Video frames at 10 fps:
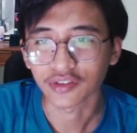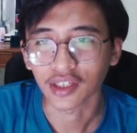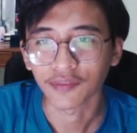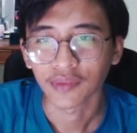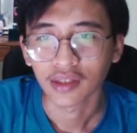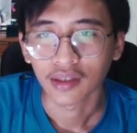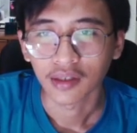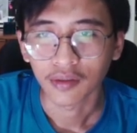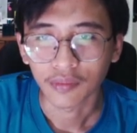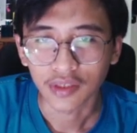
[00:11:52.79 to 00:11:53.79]
Okay,
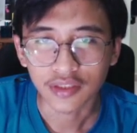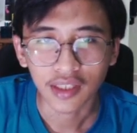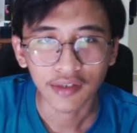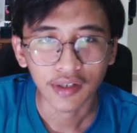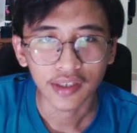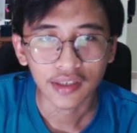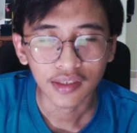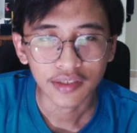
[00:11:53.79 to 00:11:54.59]
this line right here,